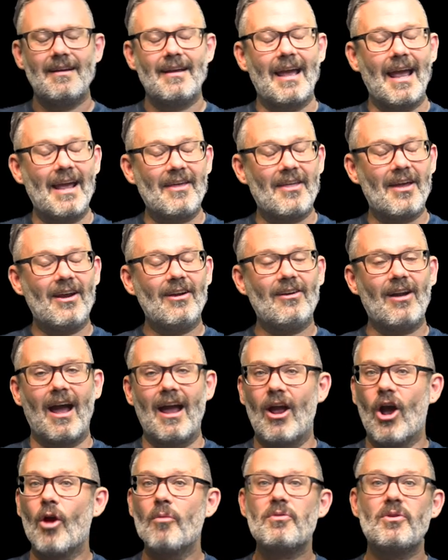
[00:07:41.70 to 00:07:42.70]
Hey there,
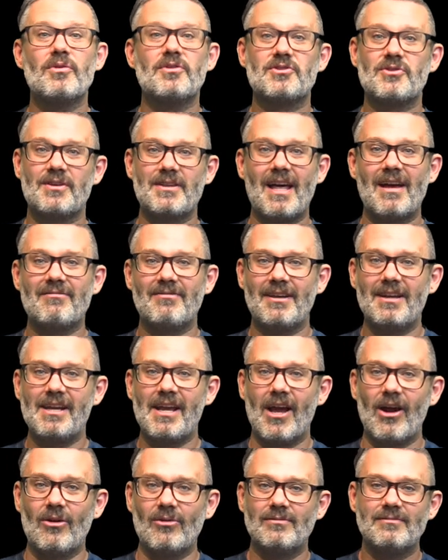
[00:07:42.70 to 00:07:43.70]
I hope you enjoyed that
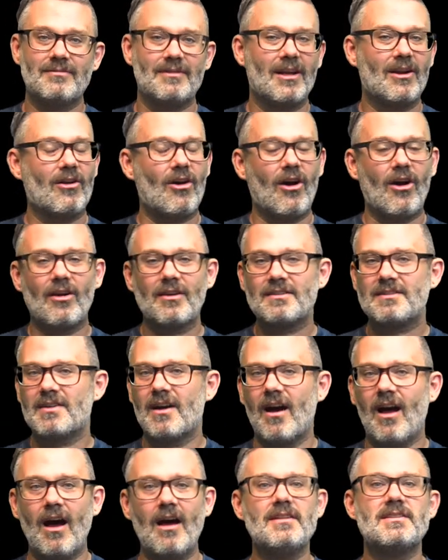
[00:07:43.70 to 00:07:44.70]
video. There are
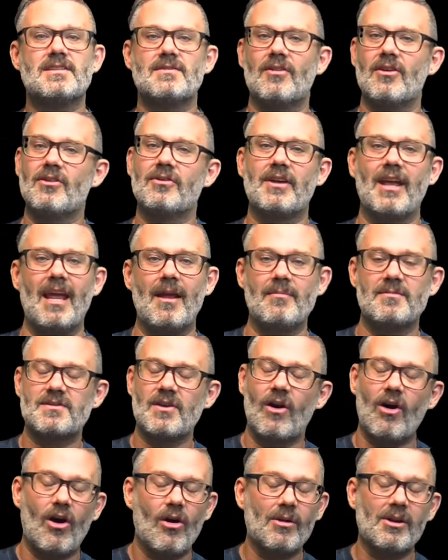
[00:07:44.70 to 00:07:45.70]
tons of other
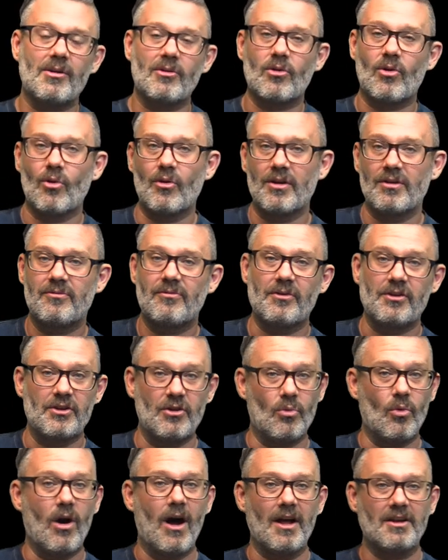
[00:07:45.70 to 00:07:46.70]
games already recorded for you
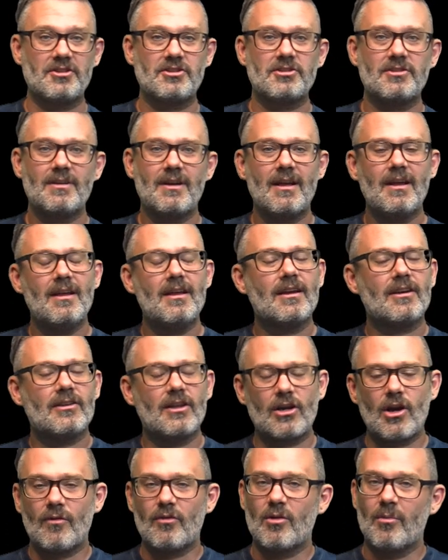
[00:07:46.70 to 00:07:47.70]
to watch.
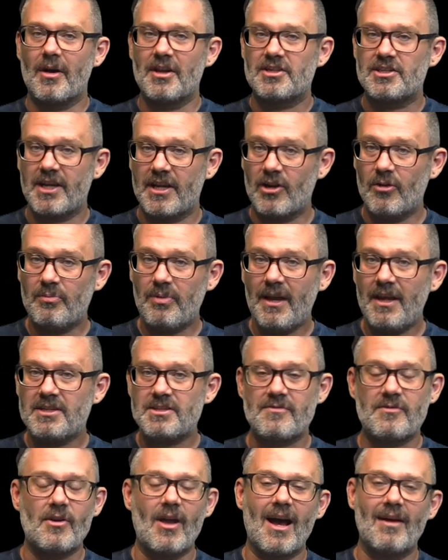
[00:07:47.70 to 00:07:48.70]
Click over to my channel
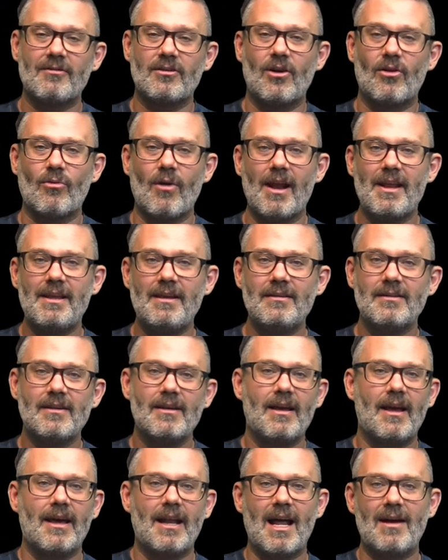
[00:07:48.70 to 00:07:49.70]
page if you haven't already,
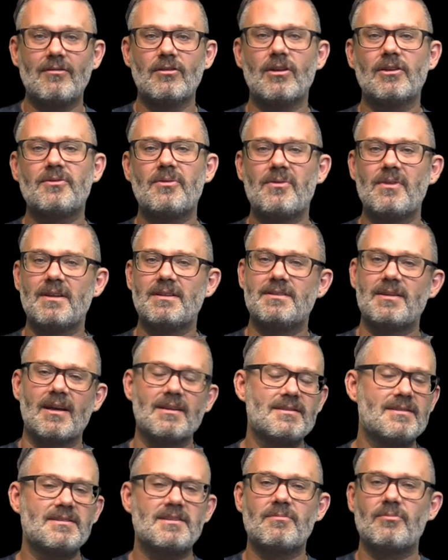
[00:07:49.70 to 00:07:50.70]
and have a look through the
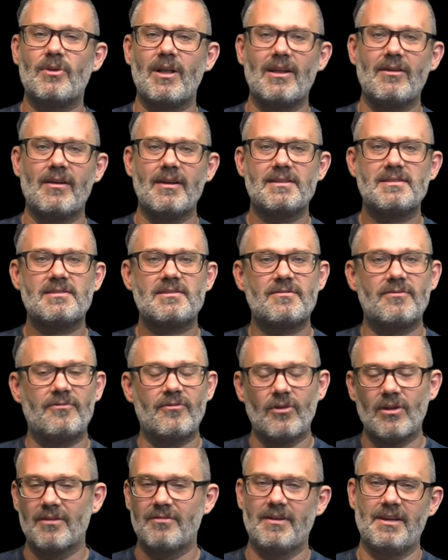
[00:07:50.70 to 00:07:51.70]
dozens of playlists
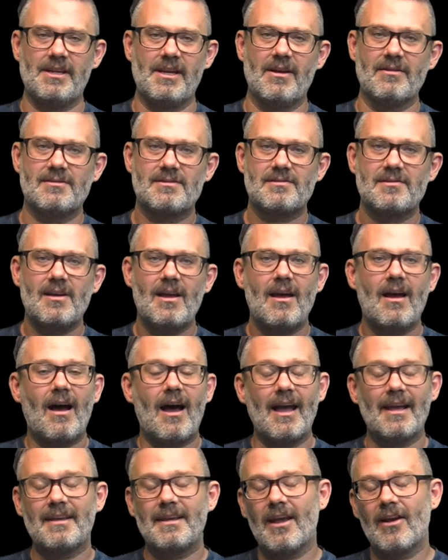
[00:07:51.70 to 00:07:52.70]
full of videos.
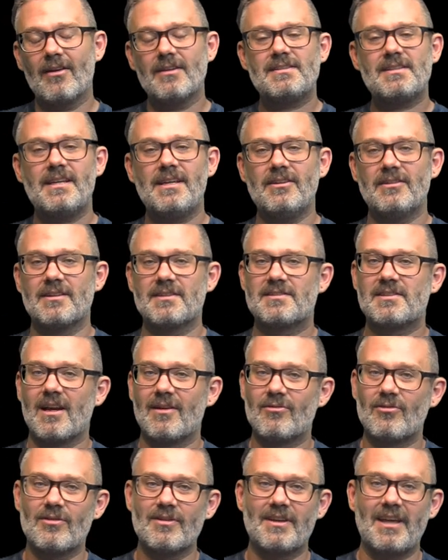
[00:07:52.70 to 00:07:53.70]
I guarantee you'll
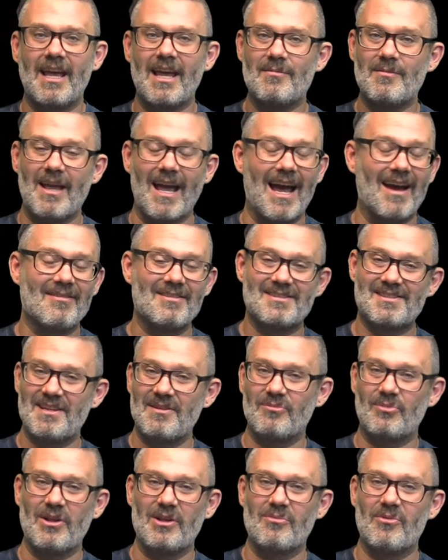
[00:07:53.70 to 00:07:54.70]
discover a game you haven't
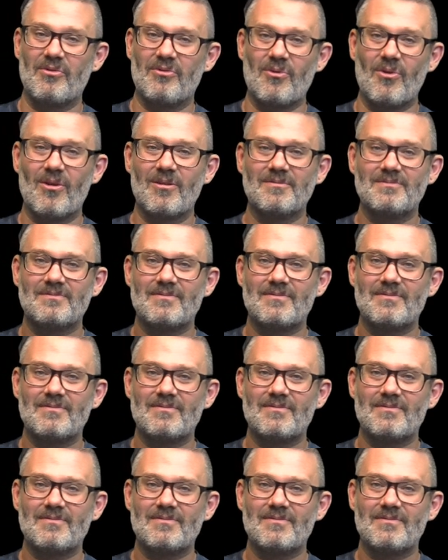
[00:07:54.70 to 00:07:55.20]
seen played before.